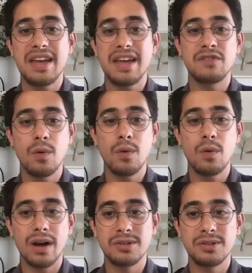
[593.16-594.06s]
if you
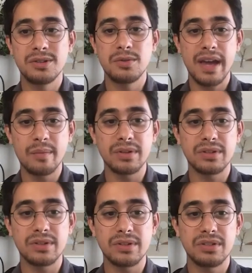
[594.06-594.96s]
want to be
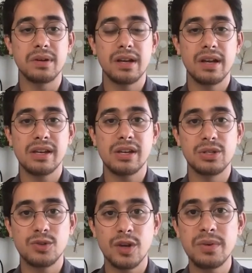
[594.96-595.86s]
able to
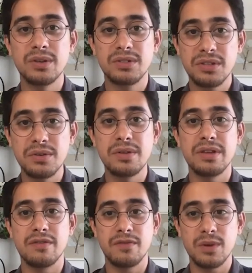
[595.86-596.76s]
contribute
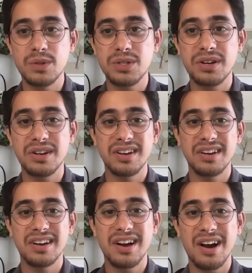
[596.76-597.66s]
to the future
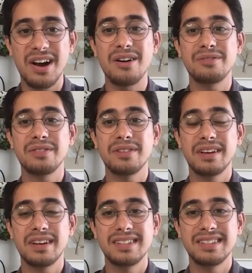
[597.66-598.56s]
of
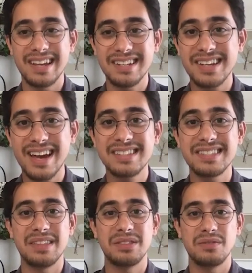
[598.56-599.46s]
data
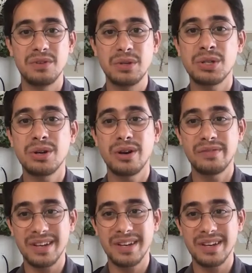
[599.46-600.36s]
science and the future
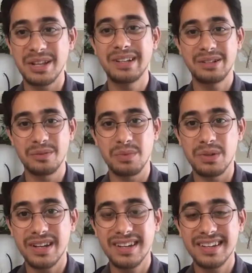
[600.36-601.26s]
of accelerated
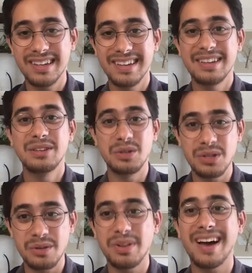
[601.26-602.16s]
computing, you
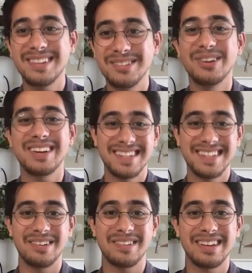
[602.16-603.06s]
should apply to work at
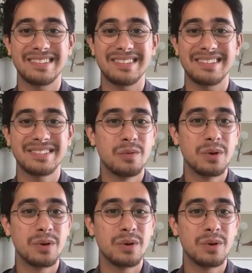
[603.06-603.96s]
SaturnCloud.
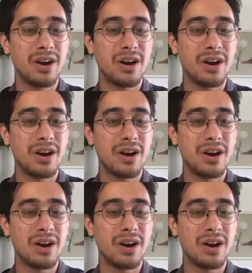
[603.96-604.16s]
We're on